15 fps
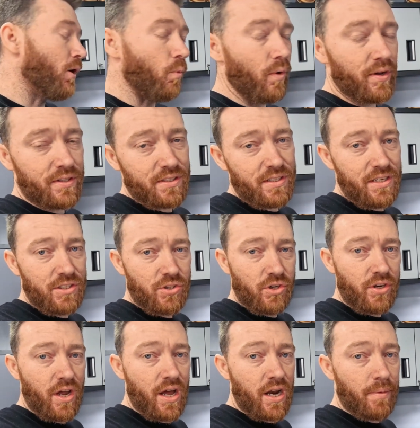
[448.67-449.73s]
once these
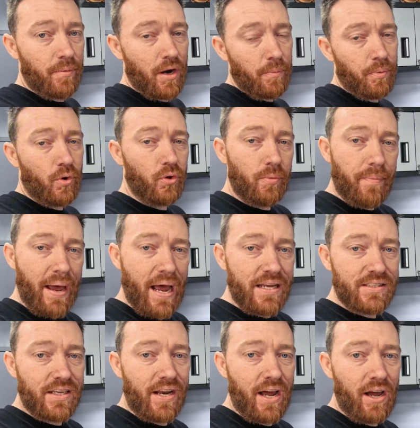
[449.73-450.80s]
are done, I'm going to pull the
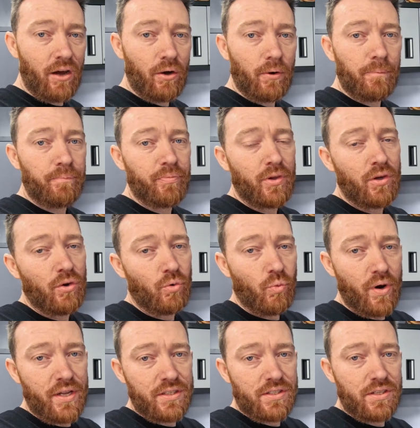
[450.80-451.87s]
basket out,
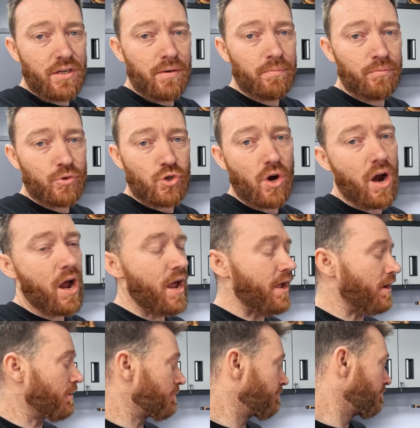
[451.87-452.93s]
rinse them, dry
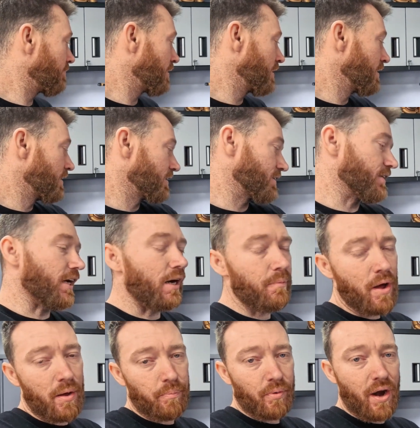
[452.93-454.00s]
them, set them
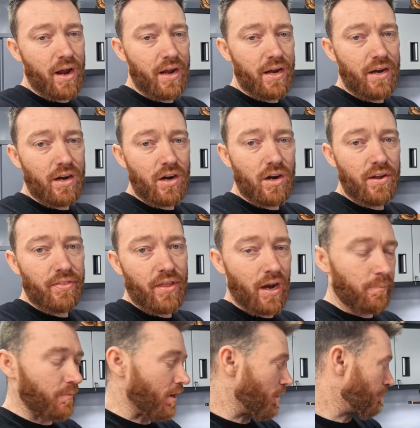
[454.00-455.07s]
up right here, and then
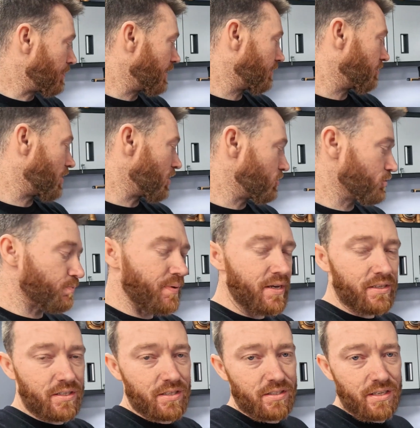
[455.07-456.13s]
I'm going to put those
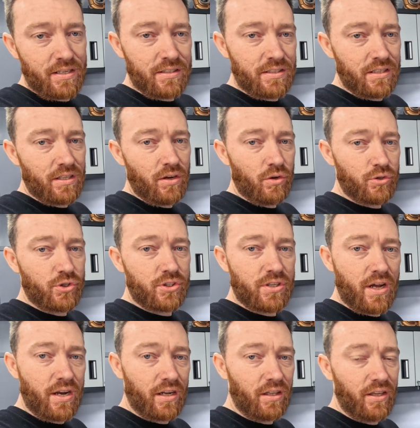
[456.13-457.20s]
pieces into the
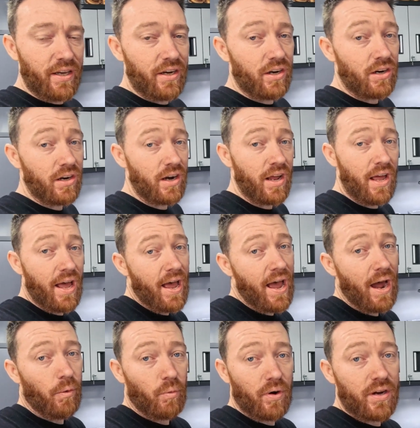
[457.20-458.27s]
ultrasonic cleaner,
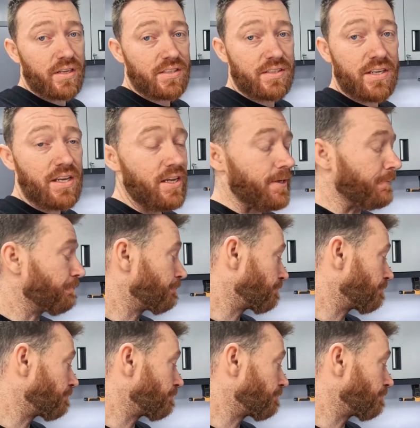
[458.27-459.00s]
and we're going to see